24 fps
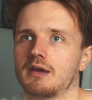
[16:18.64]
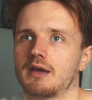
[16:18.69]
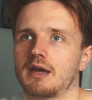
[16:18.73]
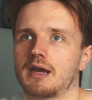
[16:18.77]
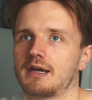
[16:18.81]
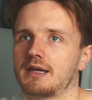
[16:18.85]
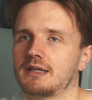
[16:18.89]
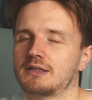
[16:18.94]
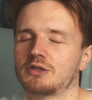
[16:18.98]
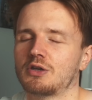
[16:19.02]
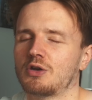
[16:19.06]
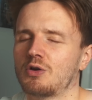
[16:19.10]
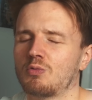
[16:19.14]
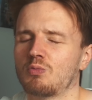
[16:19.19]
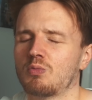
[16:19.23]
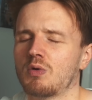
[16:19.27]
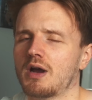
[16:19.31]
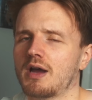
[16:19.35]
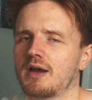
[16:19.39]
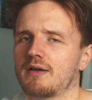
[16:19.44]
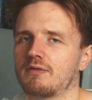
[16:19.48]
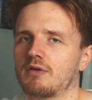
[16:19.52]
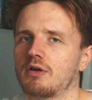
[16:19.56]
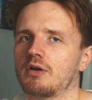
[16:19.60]
editor,
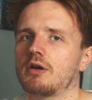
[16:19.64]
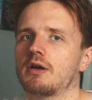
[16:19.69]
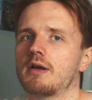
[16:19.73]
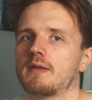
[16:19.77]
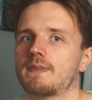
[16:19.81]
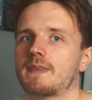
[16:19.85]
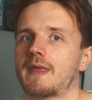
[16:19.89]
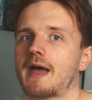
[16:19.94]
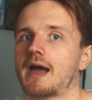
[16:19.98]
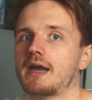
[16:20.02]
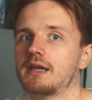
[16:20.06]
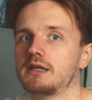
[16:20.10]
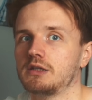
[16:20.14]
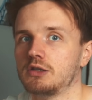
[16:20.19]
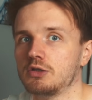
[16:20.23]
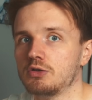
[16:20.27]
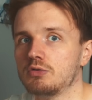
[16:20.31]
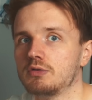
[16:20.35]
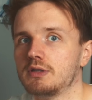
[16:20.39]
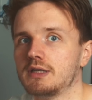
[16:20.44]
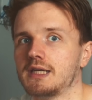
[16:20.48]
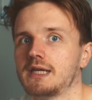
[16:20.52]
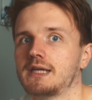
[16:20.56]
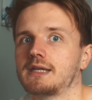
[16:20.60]
whatever that
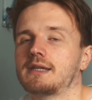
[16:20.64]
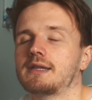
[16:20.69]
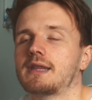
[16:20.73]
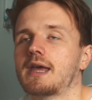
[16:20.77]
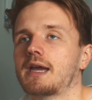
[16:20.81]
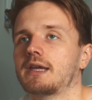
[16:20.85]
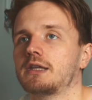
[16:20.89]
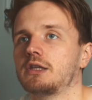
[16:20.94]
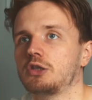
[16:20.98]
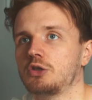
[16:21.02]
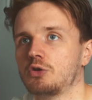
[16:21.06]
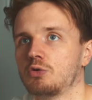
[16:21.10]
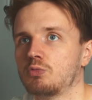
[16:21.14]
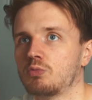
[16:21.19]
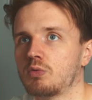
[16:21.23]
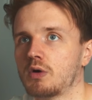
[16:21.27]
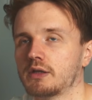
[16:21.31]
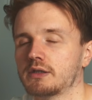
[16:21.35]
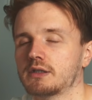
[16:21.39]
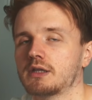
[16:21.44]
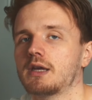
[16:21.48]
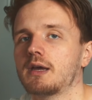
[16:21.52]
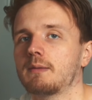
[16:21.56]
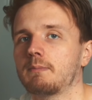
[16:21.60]
you need, that you
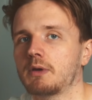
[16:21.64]
want,